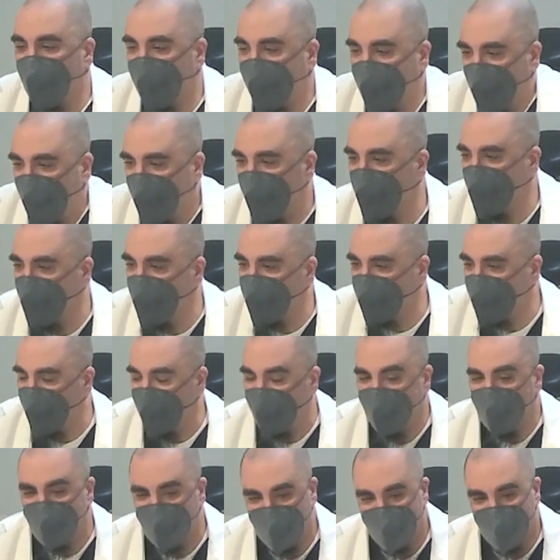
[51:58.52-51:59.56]
or the elbows
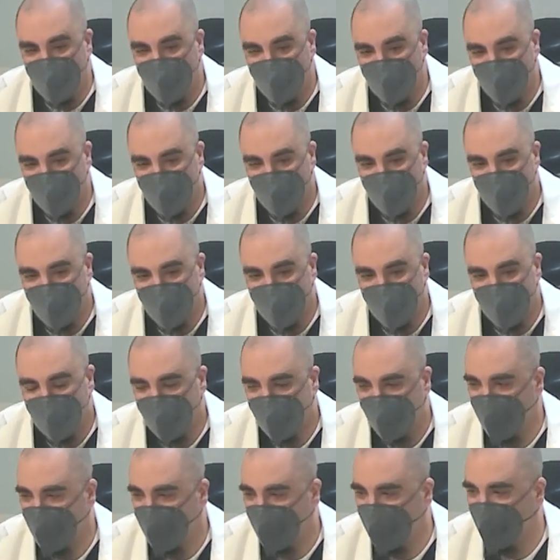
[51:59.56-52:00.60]
rest.
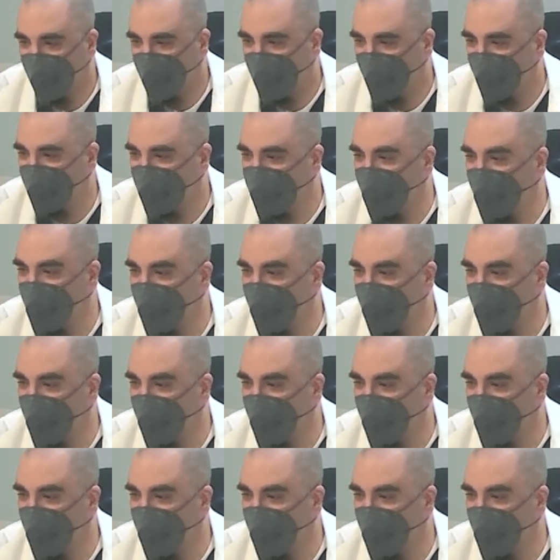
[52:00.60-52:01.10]
What's